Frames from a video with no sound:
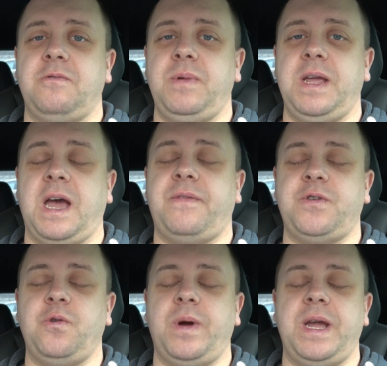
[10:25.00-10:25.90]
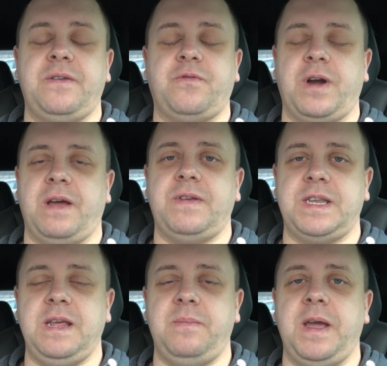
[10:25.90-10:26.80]
we have to wait for
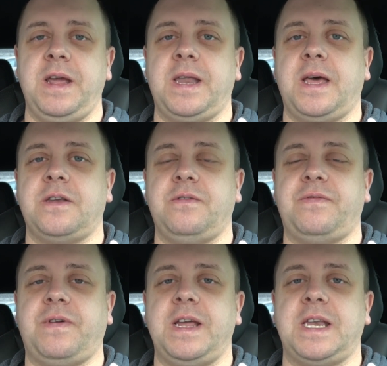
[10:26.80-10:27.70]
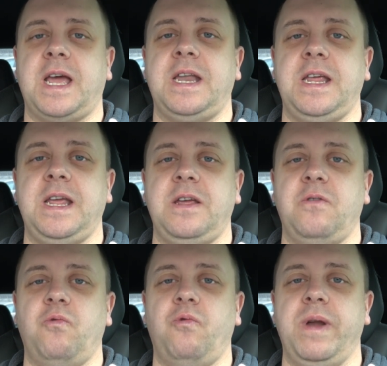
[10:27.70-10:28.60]
FSD Beta to find any
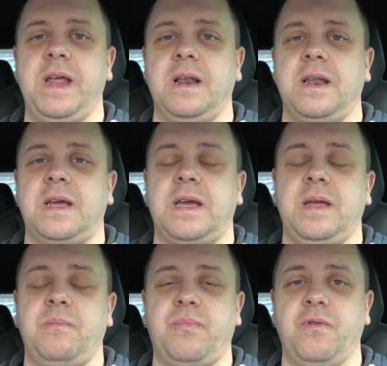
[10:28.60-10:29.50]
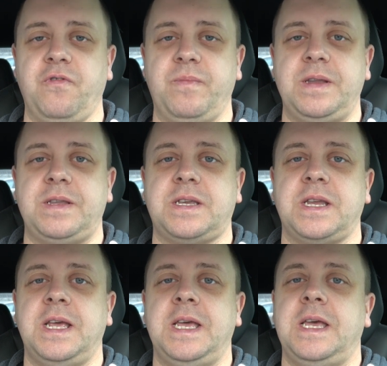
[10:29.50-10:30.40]
real improvements
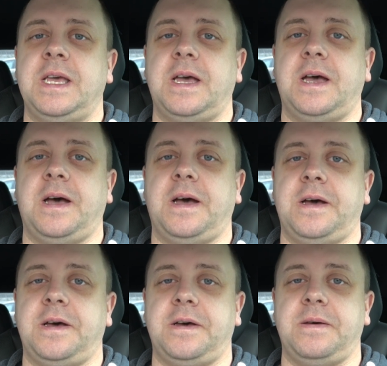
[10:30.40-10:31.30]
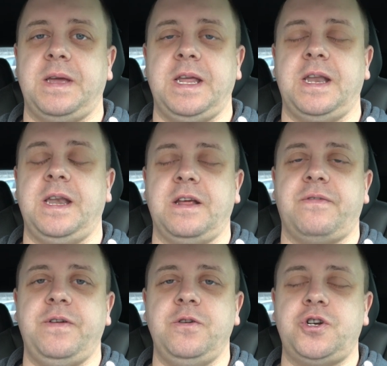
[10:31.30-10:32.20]
in the near
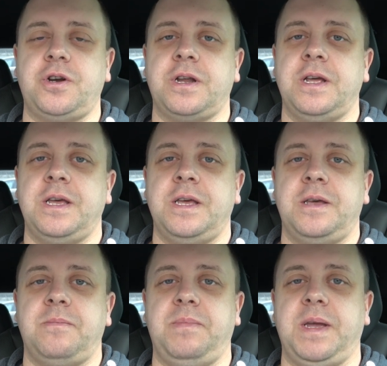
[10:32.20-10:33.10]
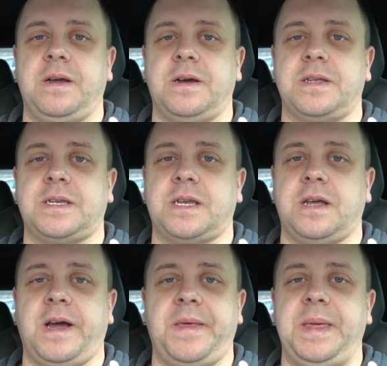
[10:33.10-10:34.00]
future, because
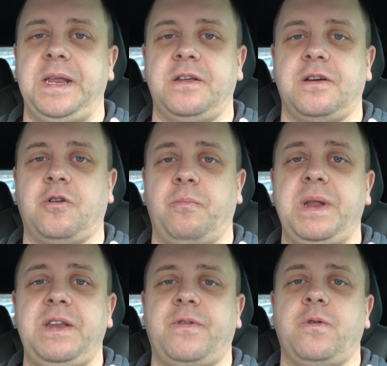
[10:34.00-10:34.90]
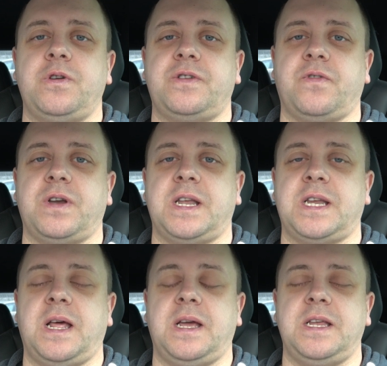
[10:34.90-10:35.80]
I think the complete focus for
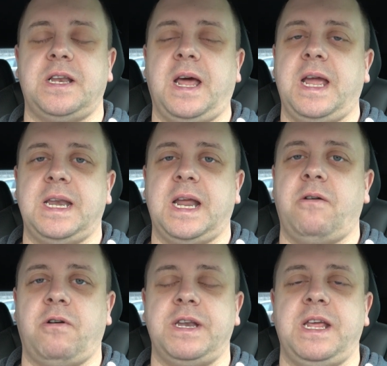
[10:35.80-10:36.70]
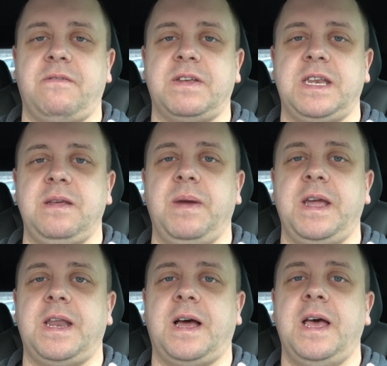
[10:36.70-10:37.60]
Tesla is lying now on the FSD
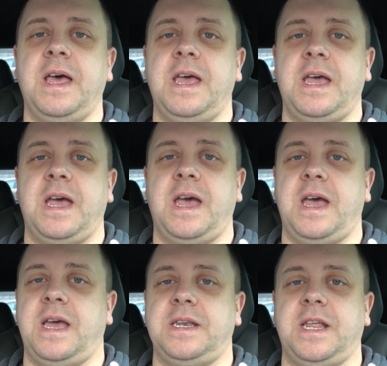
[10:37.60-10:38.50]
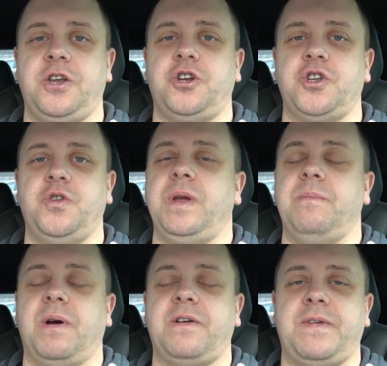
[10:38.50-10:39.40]
Beta, and they're just
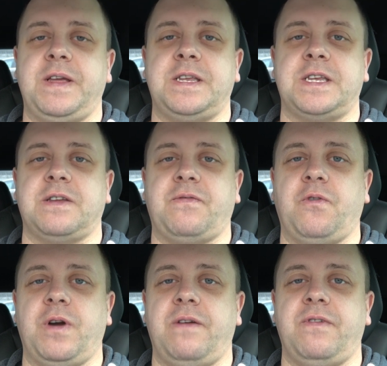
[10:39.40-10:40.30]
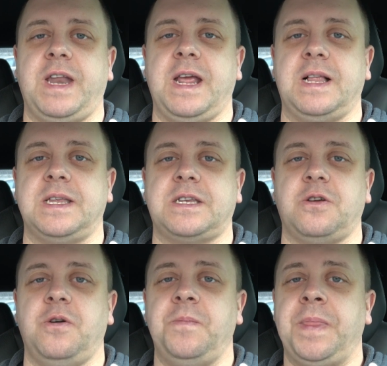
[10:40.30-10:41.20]
doing bug fixes for everything else.
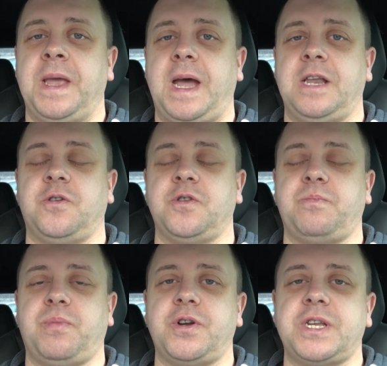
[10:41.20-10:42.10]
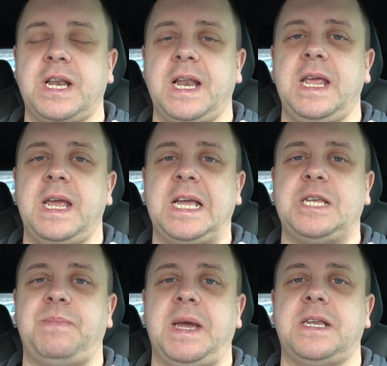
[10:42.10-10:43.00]
So I don't personally
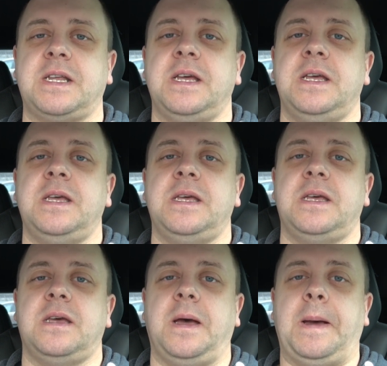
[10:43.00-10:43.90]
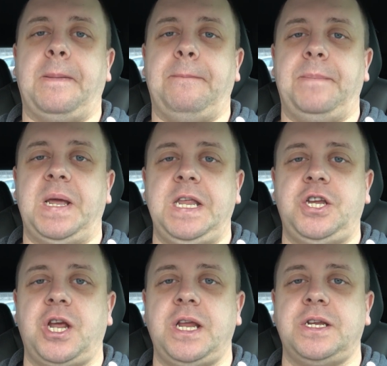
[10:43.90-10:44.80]
expect many
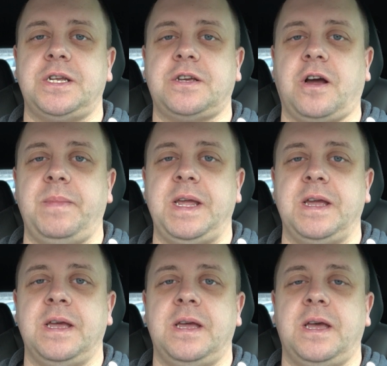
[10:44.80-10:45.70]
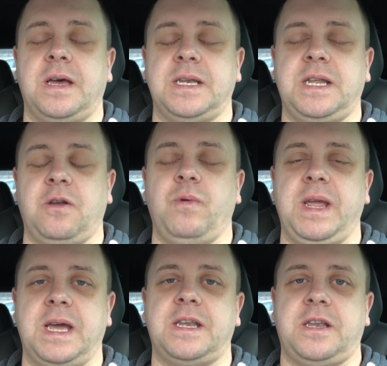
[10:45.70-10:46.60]
changes coming until we
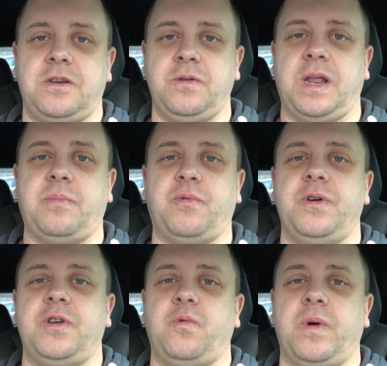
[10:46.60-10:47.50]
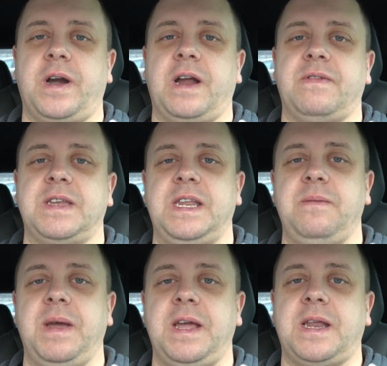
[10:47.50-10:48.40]
get to that point where
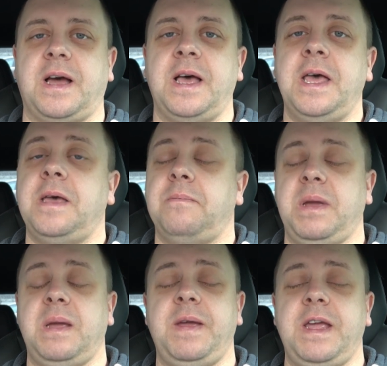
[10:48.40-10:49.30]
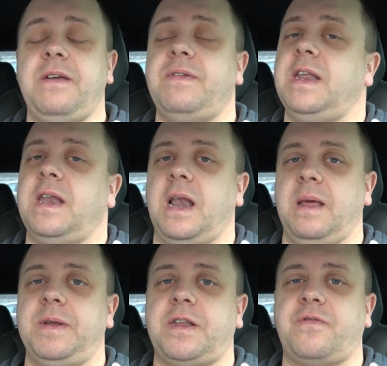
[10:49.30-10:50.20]
FSD Beta, maybe even in a
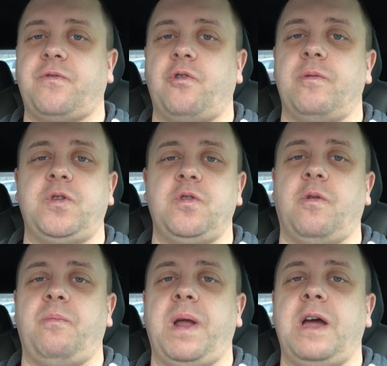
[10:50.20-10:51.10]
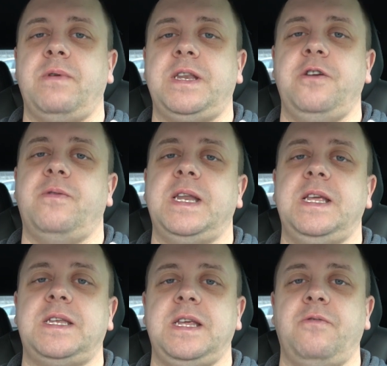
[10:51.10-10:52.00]
limited form to comply with UN
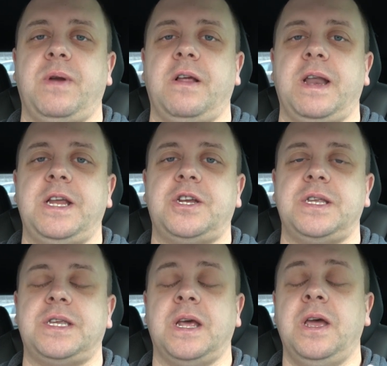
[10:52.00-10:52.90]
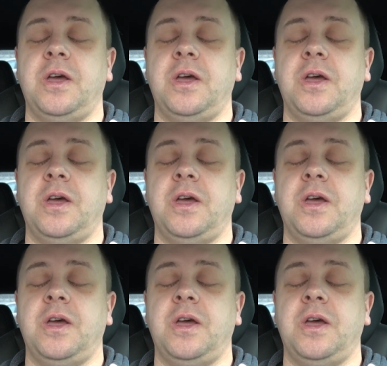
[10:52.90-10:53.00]
ECE regulations,